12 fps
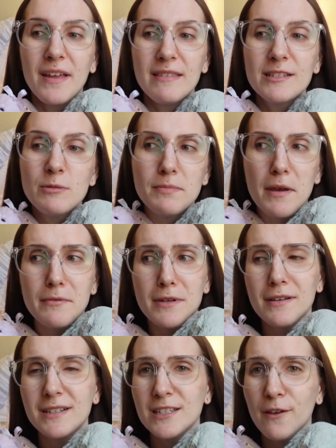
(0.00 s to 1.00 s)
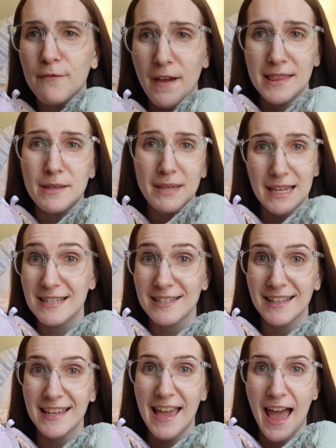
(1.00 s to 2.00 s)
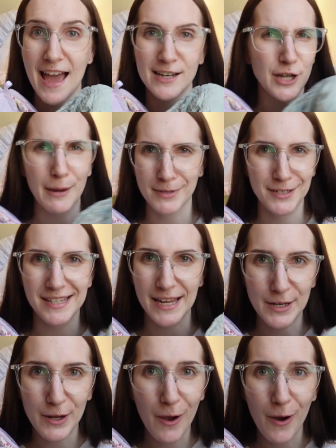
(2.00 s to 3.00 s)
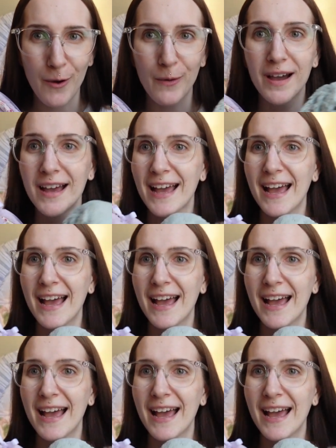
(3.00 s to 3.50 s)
And this was back when you could still find them easily at Chapters Indigo.